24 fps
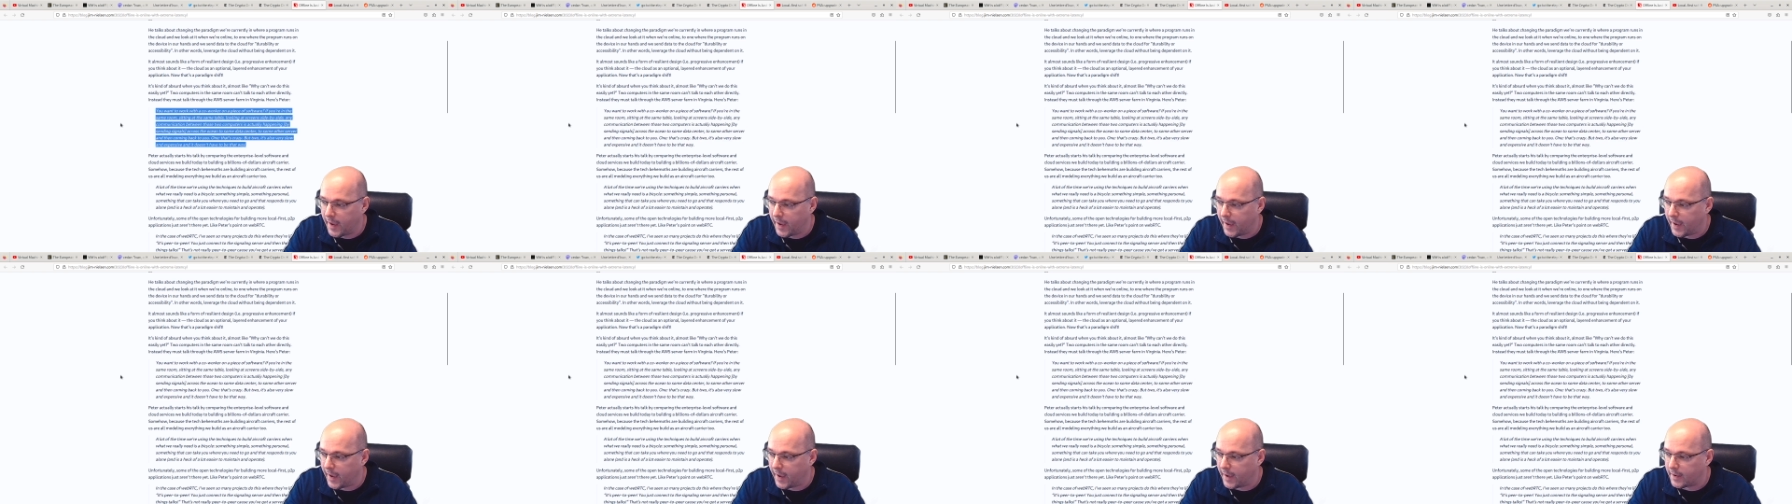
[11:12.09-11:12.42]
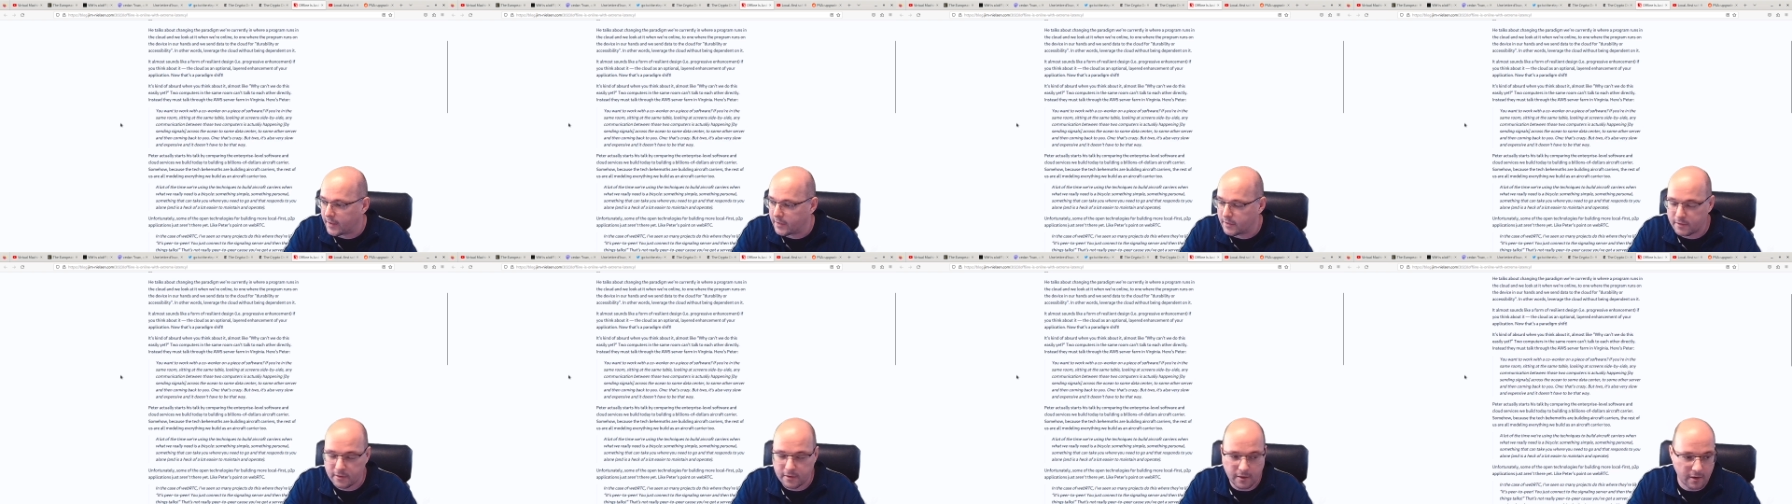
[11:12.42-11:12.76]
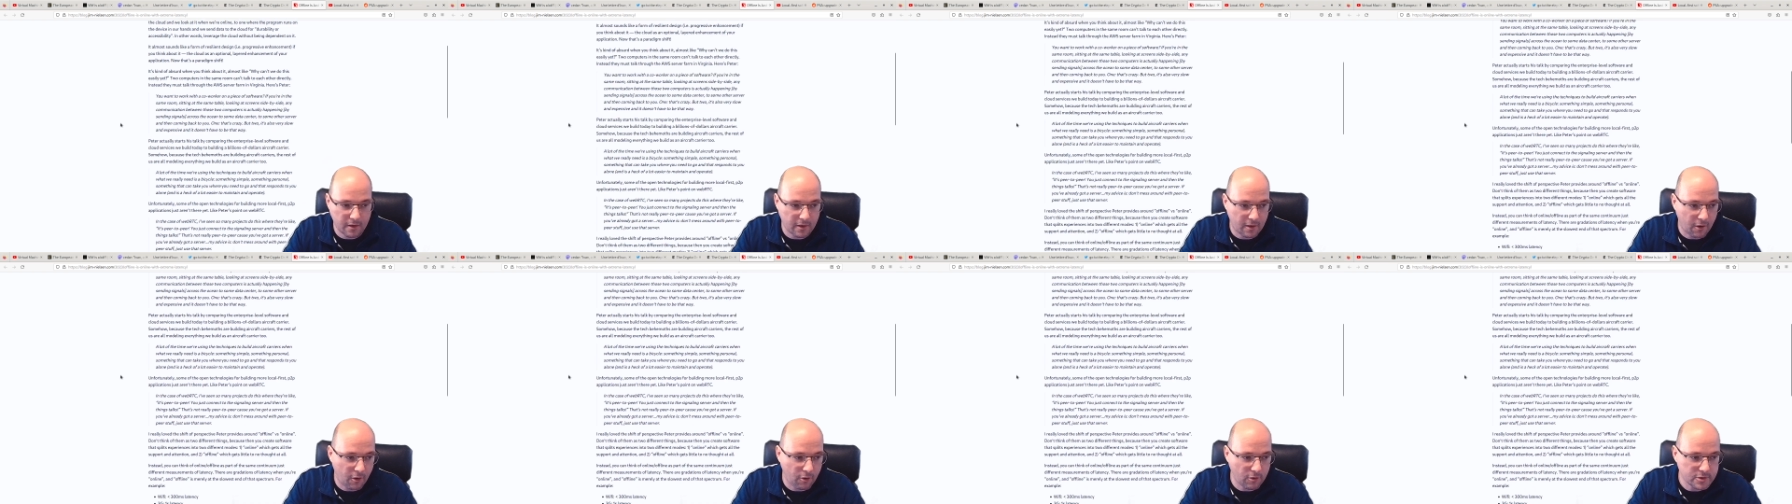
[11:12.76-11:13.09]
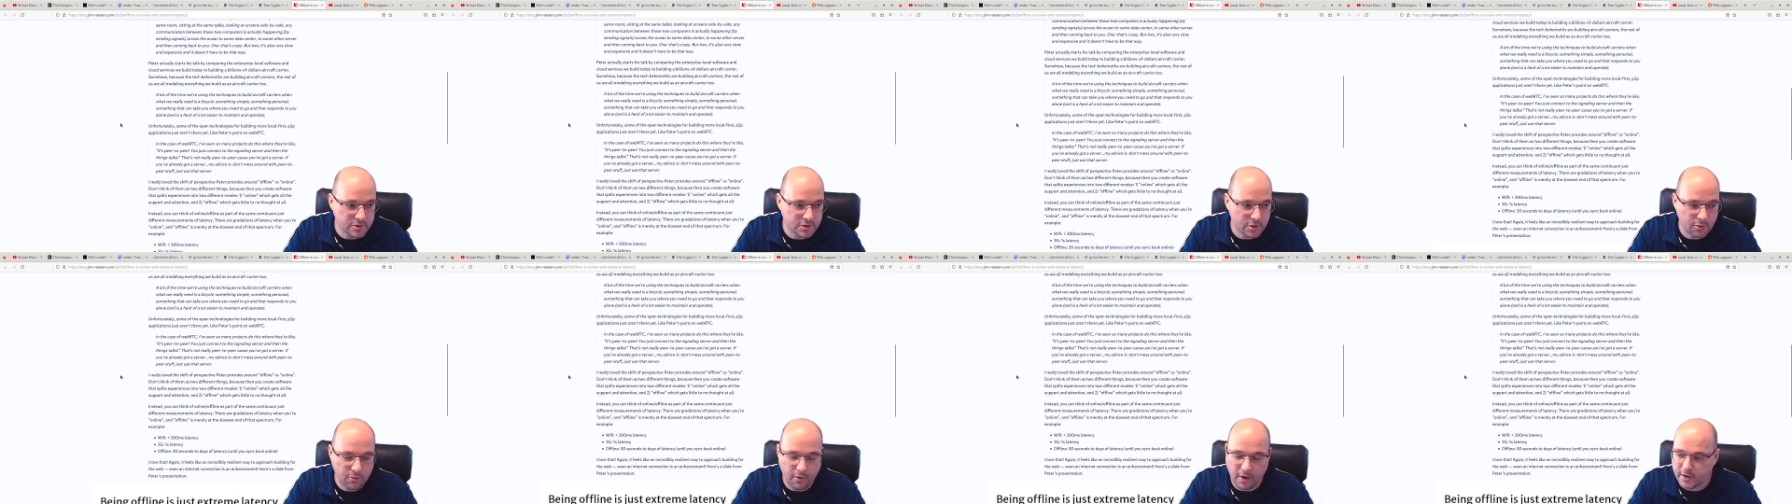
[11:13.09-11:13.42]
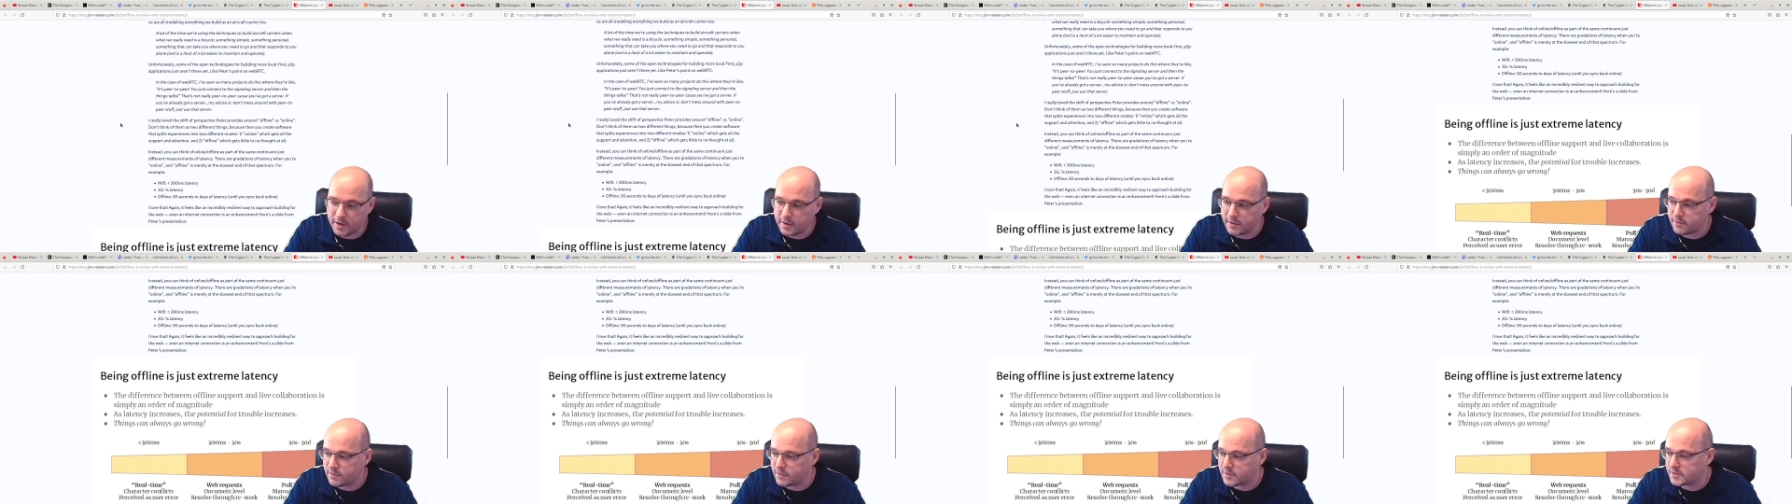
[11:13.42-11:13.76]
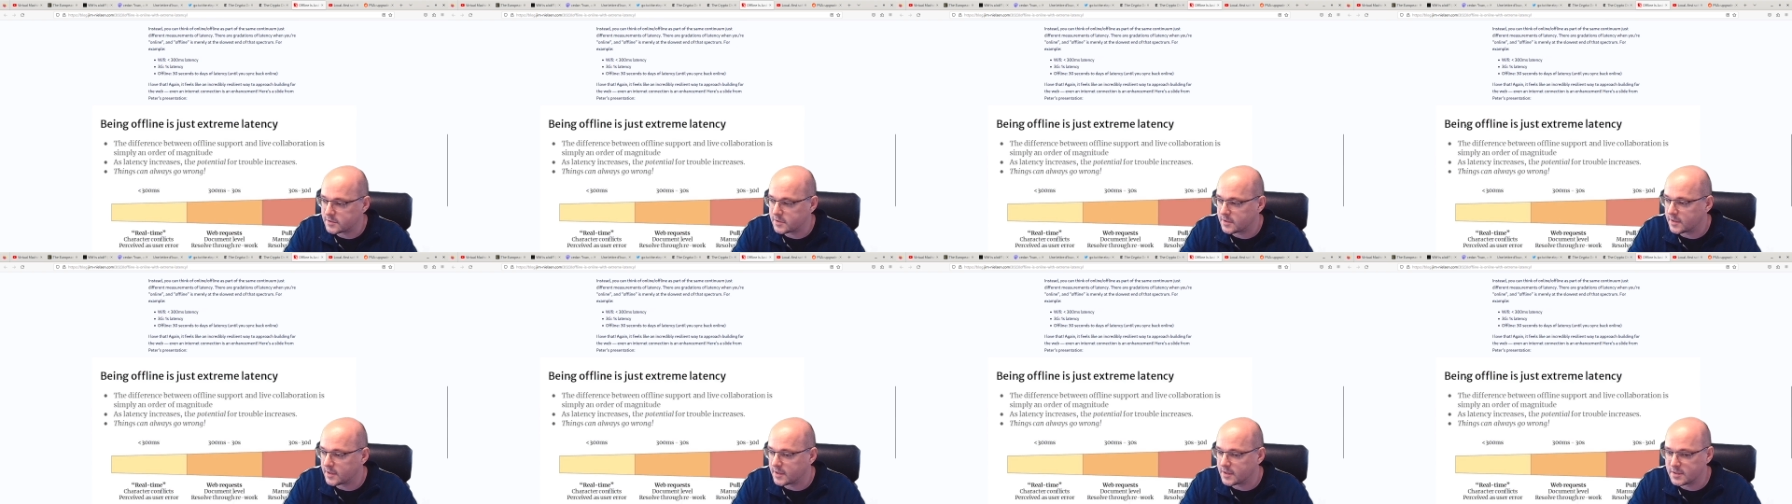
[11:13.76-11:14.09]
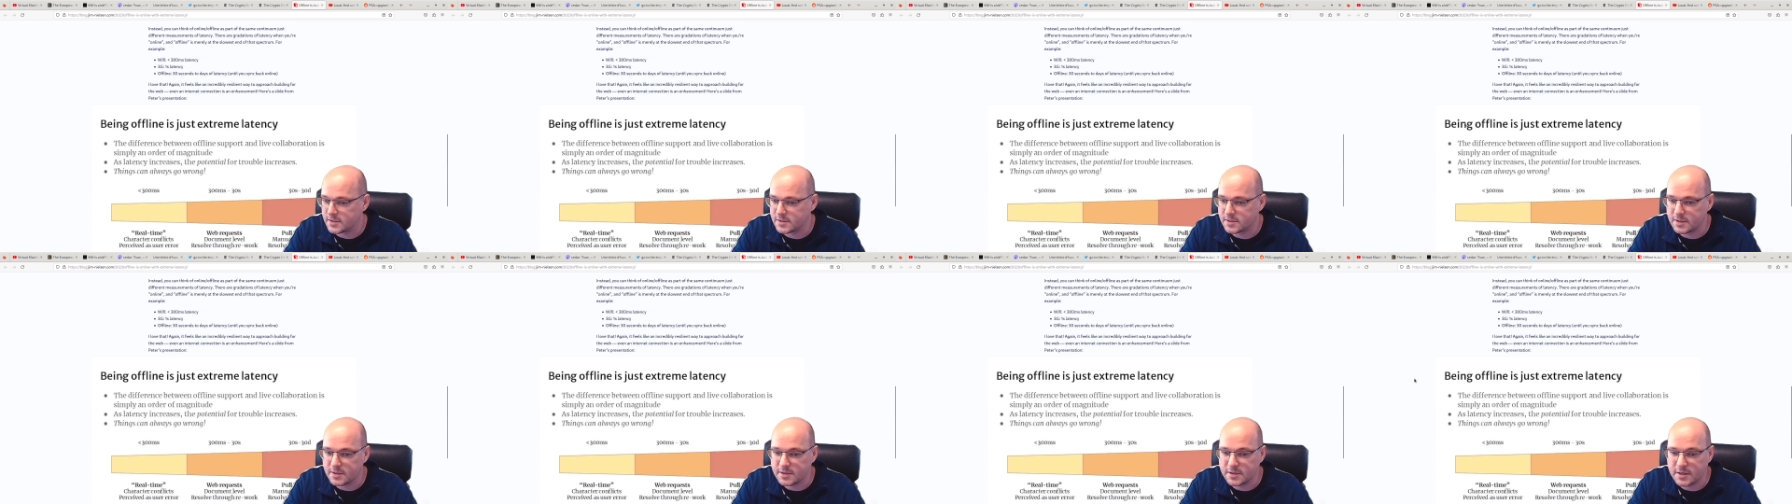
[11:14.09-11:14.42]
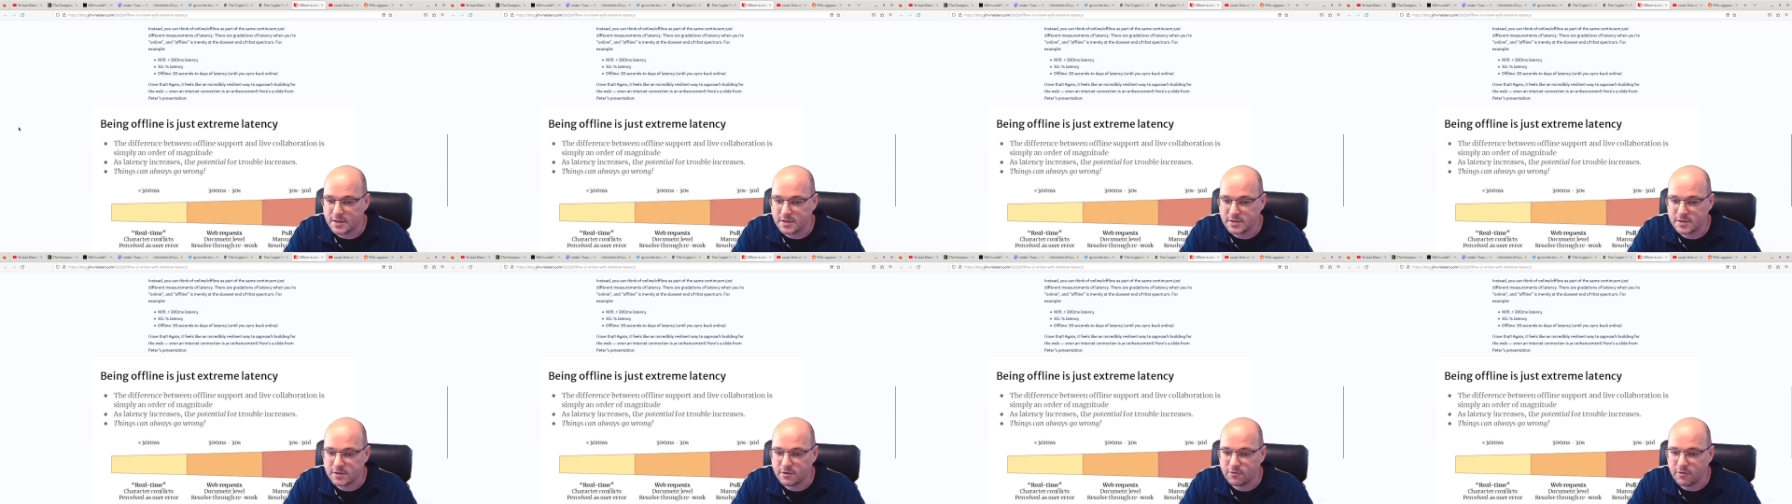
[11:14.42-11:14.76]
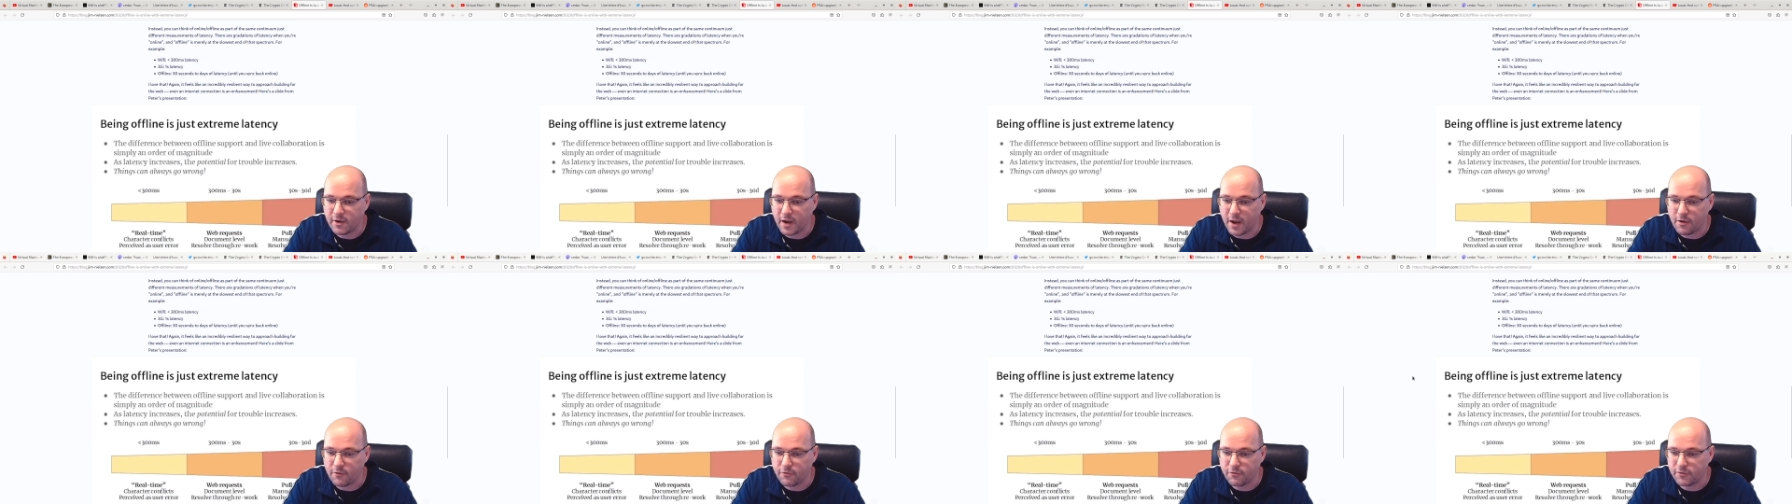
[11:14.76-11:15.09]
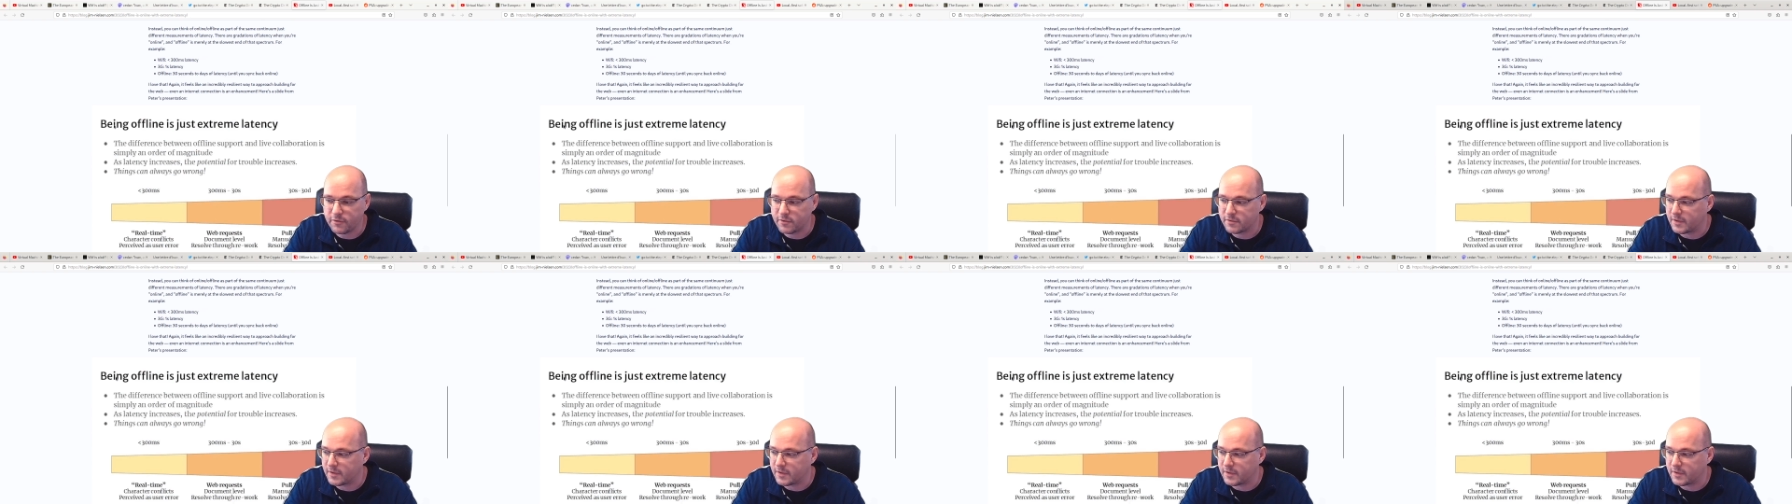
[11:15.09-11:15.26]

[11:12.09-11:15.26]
And also quite interesting is this graph